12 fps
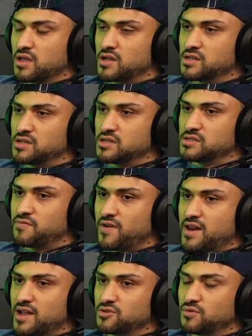Because
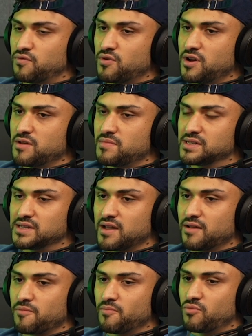financial freedom is
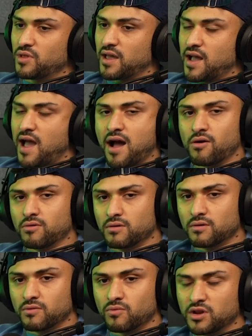like, well, like how?
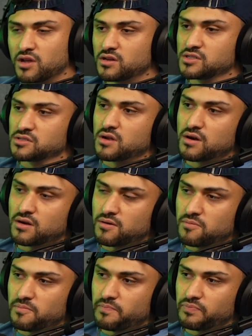What are you going to start?
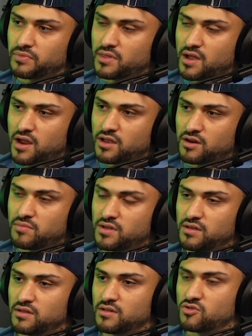Are you going
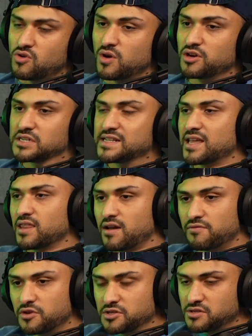to do you understand
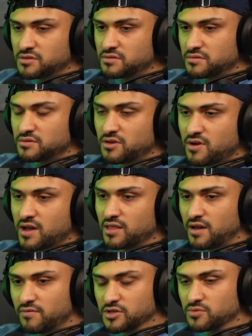leverage? Do you know how
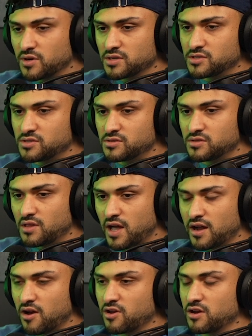leverage works?
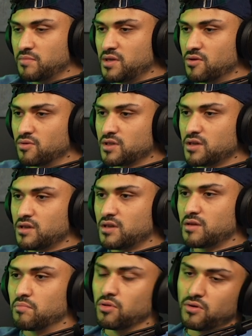Like, are you going to be the
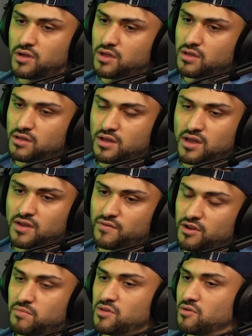only employee? If
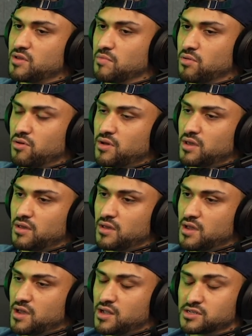you're going to be the only employee,
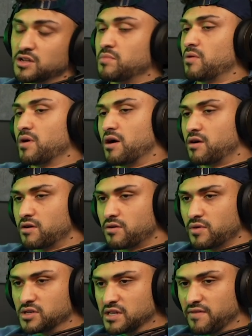it's going to be way harder to
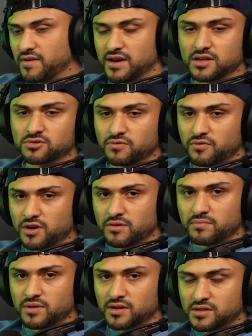reach that financial
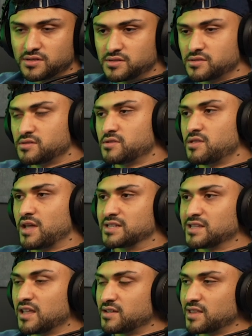freedom because
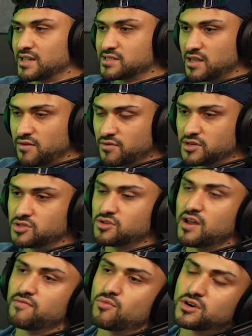that's less leverage.
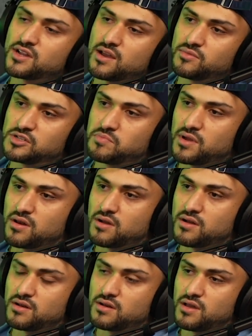You have more time to spend
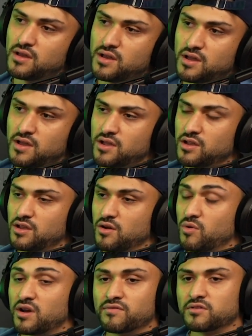on,
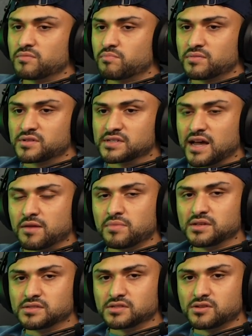whatever side
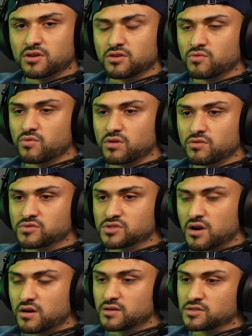business, you start.